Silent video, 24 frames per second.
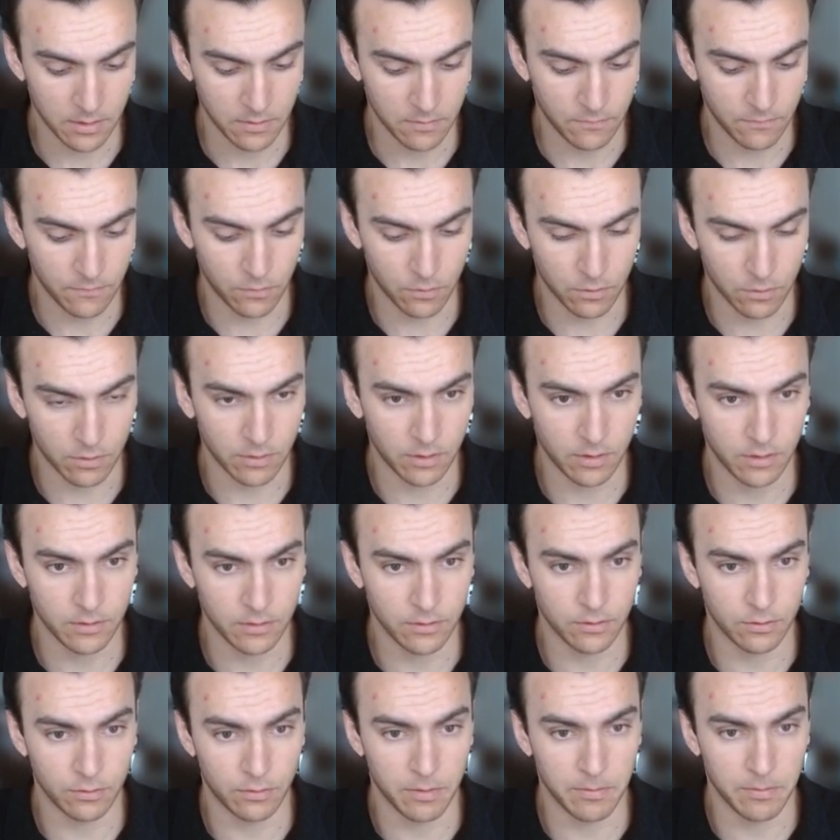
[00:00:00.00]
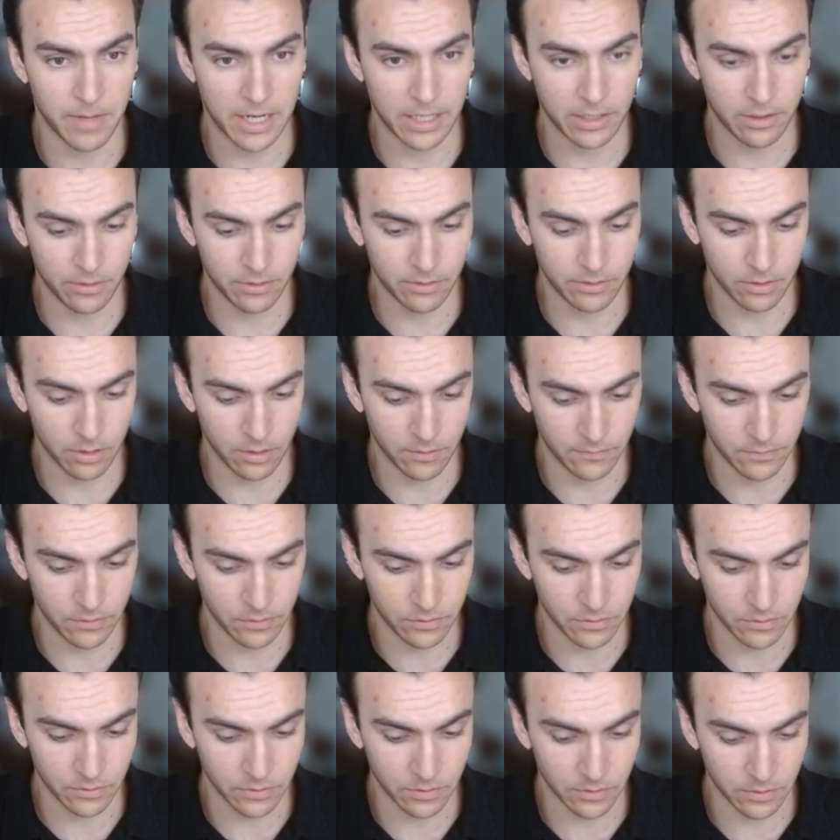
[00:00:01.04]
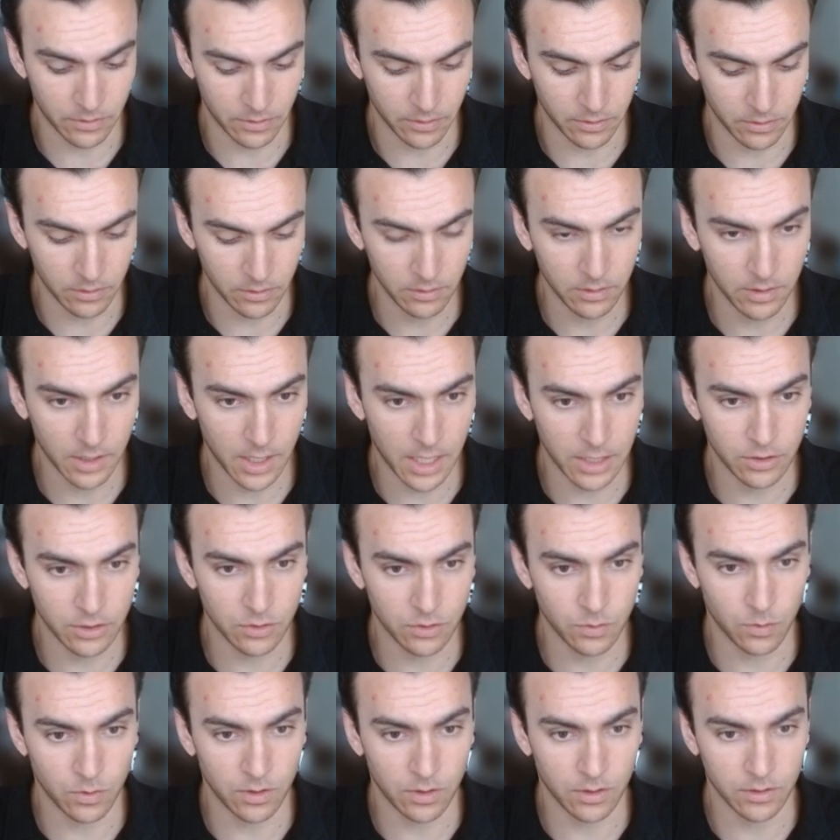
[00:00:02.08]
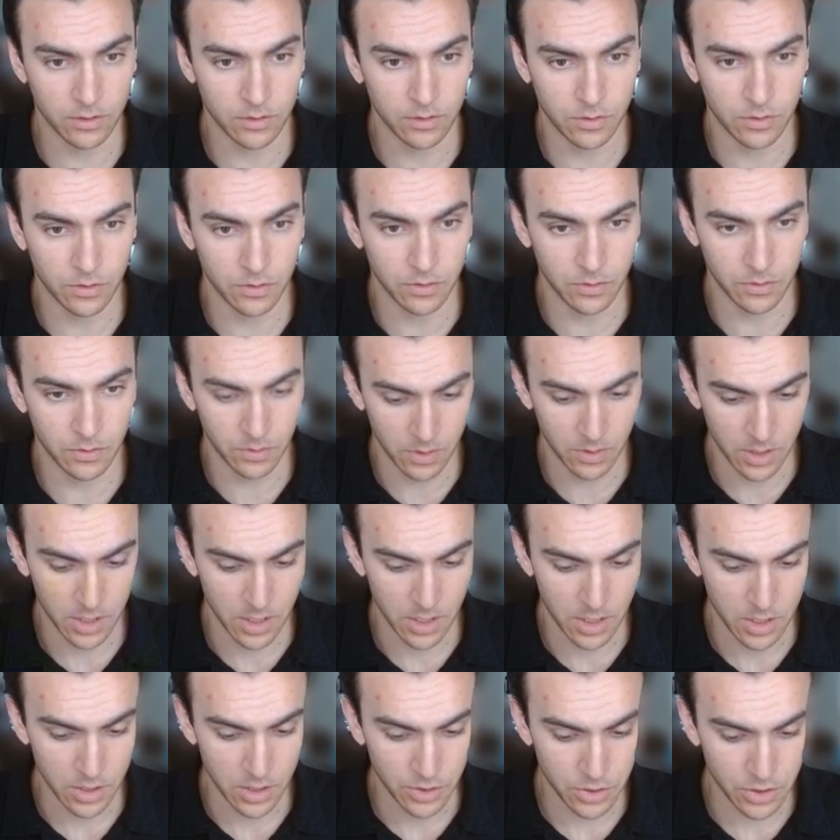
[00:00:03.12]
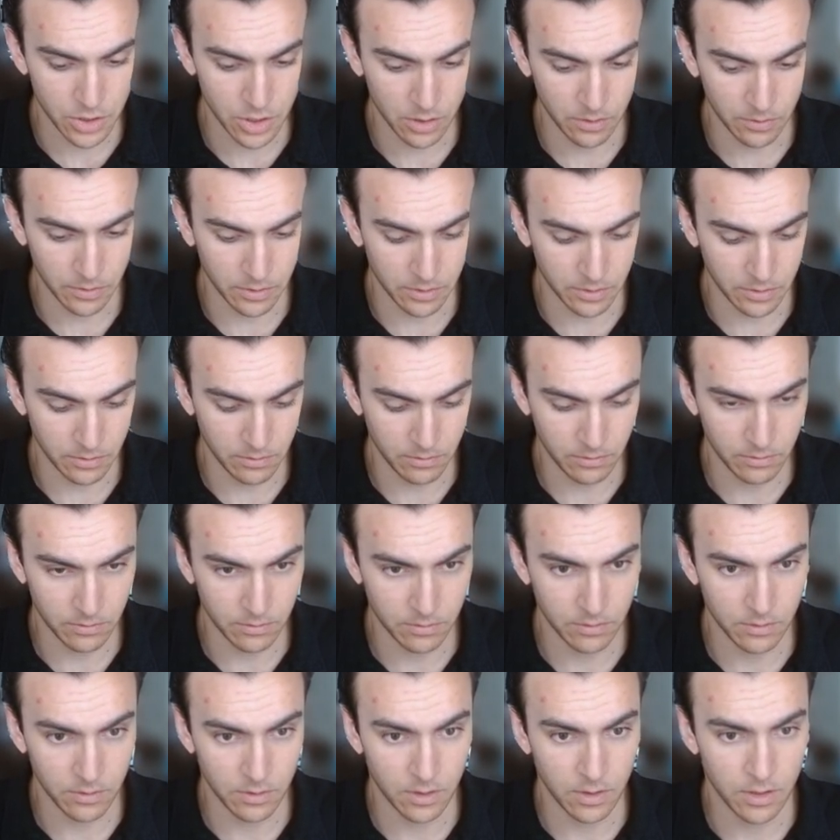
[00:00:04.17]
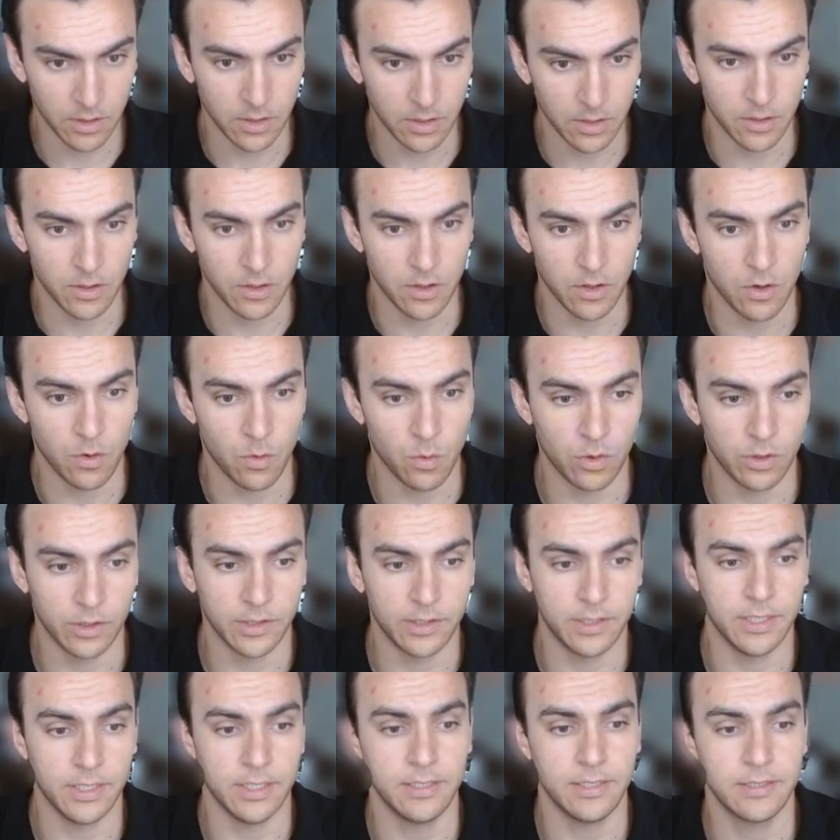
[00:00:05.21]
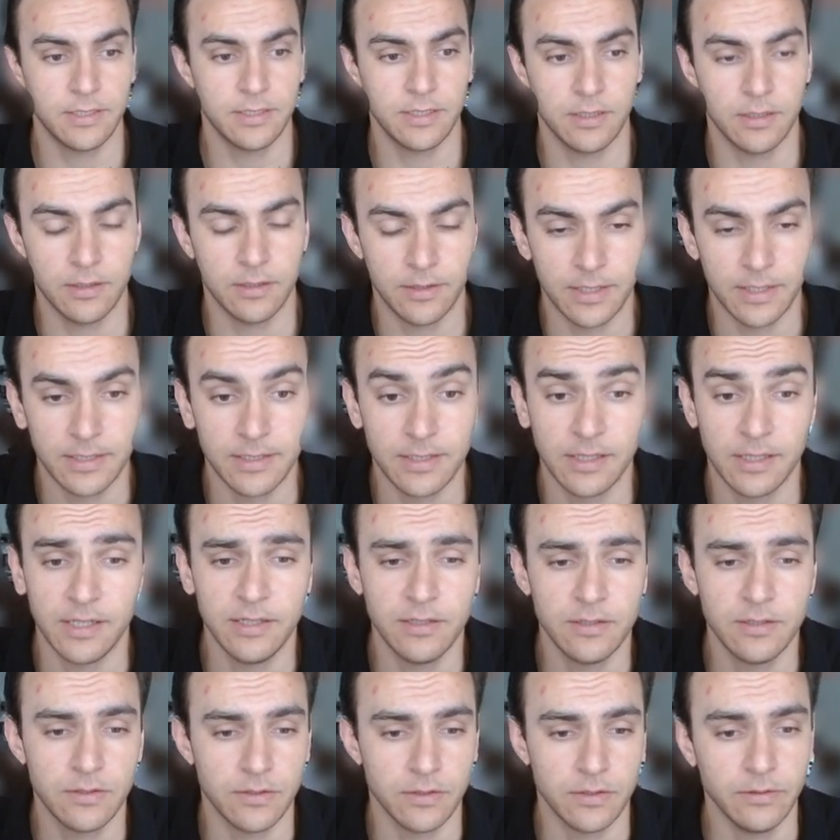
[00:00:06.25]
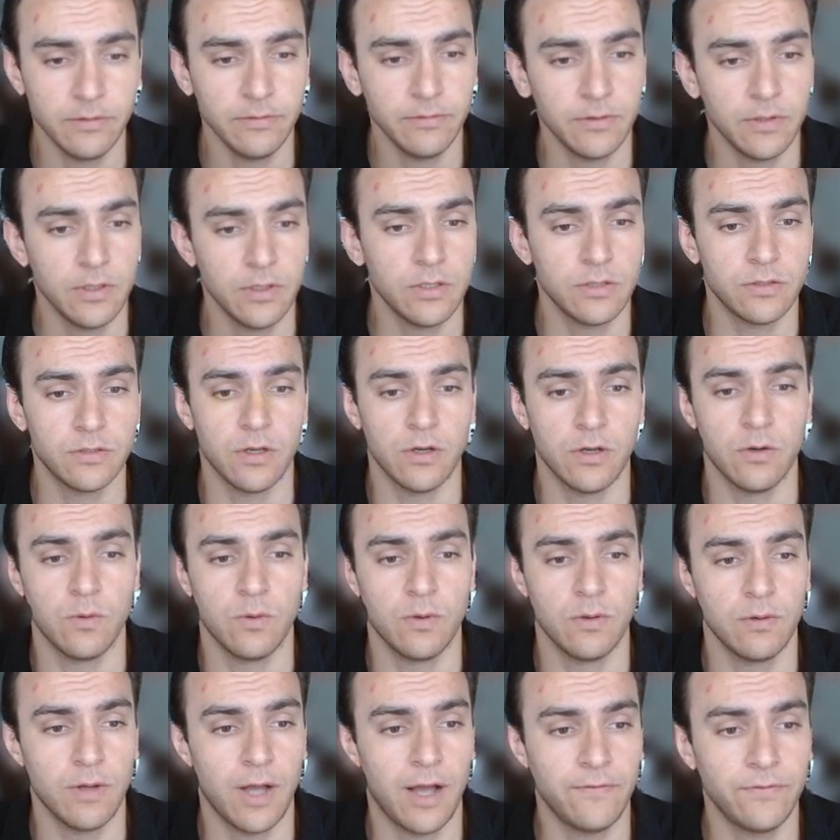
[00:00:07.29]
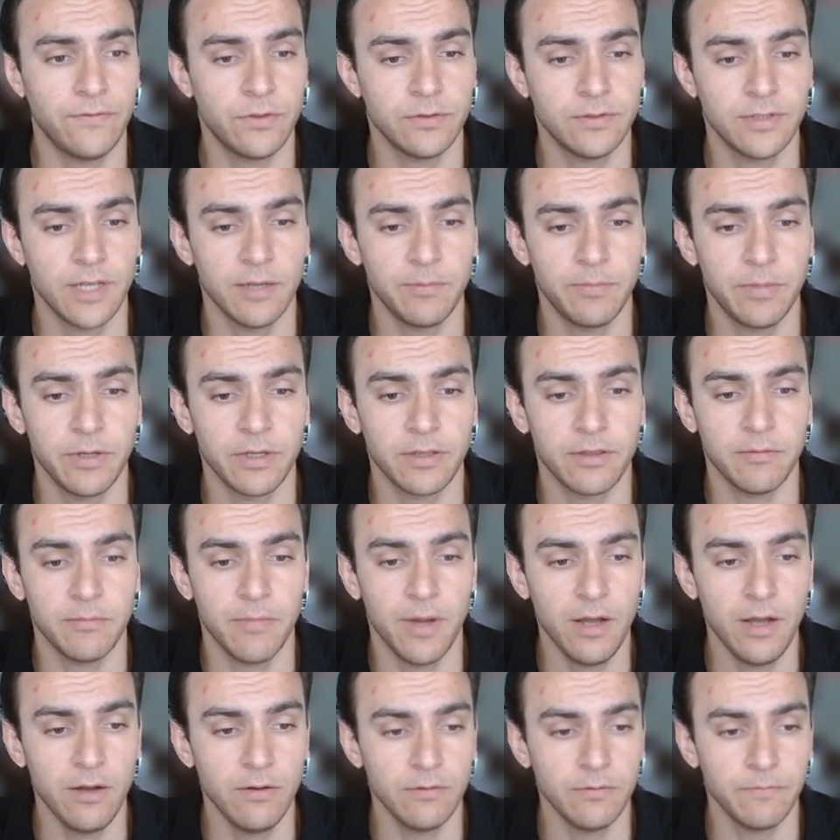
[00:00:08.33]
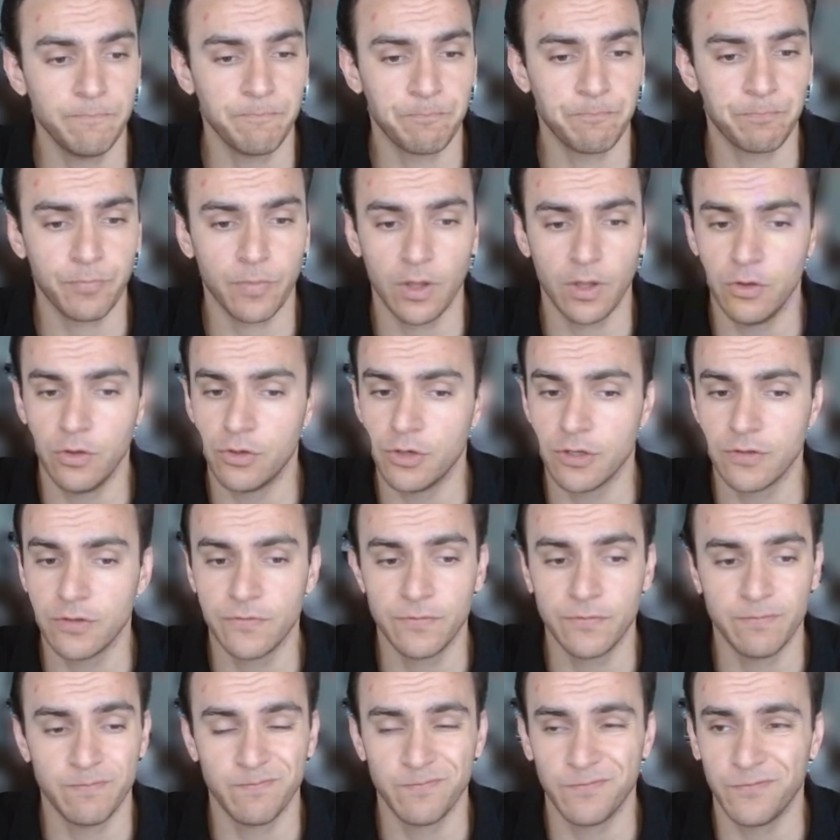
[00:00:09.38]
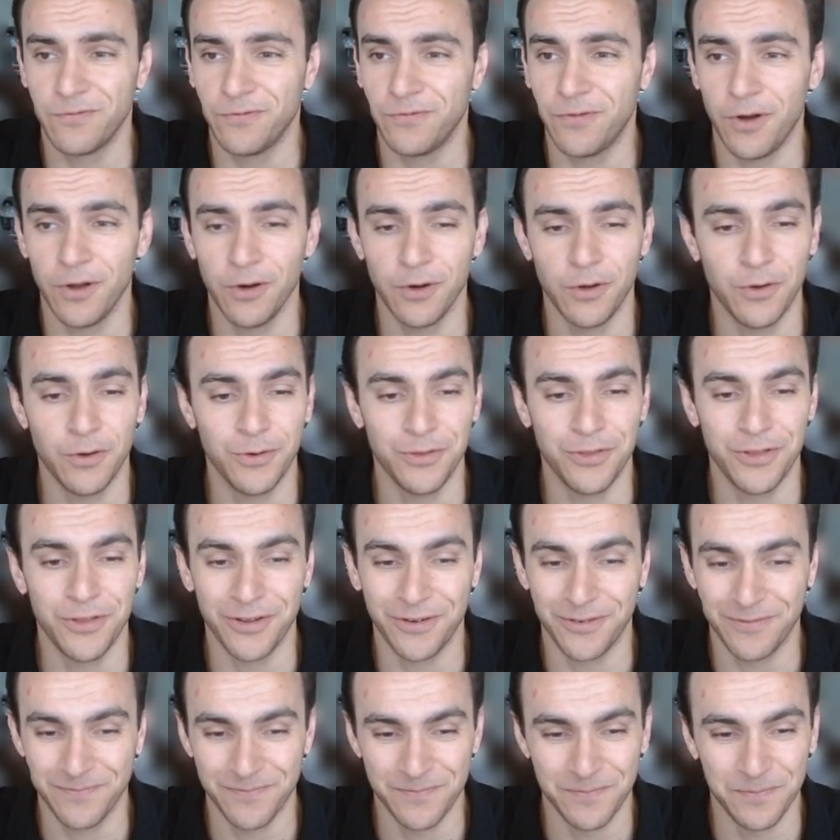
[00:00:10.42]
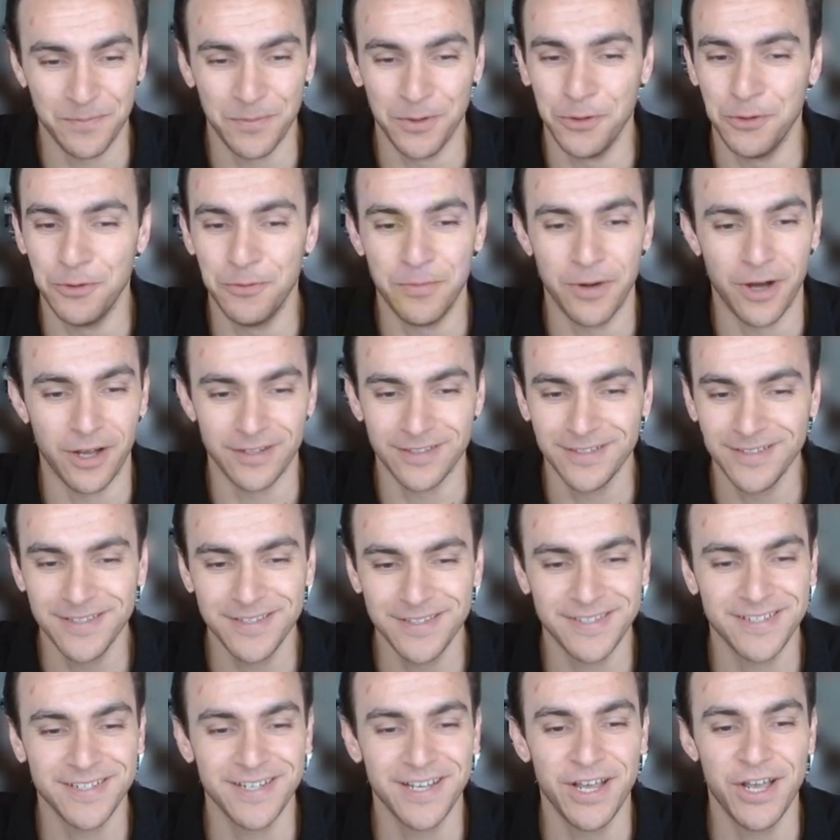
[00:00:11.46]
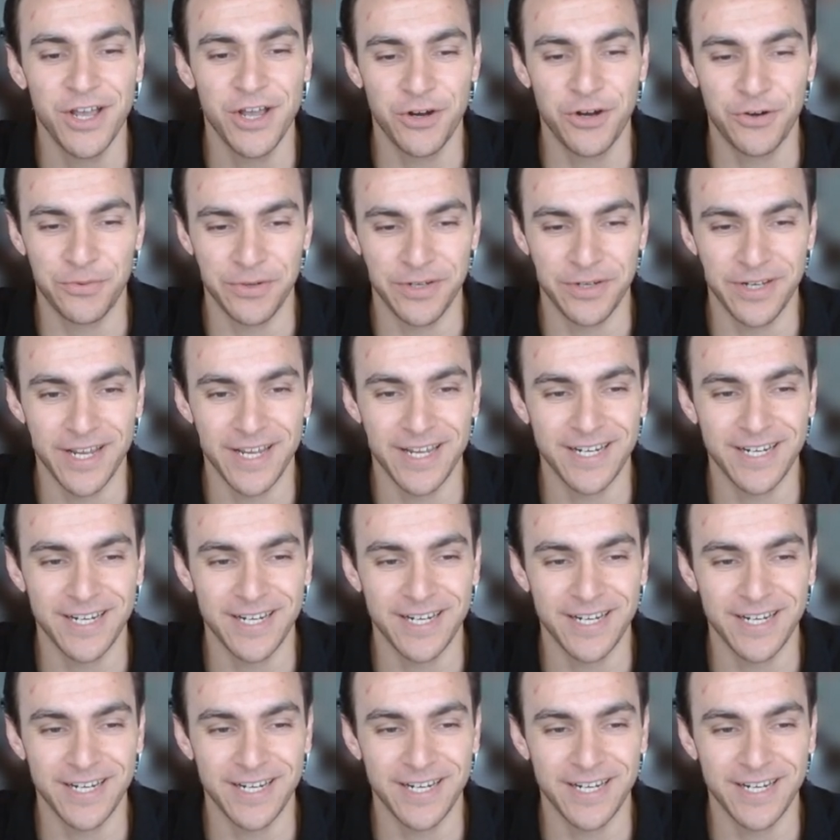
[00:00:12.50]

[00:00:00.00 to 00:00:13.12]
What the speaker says: for the remainder of the tutorial. I just want to show you what this leads to. So after typing them out, you just follow the blue buttons, create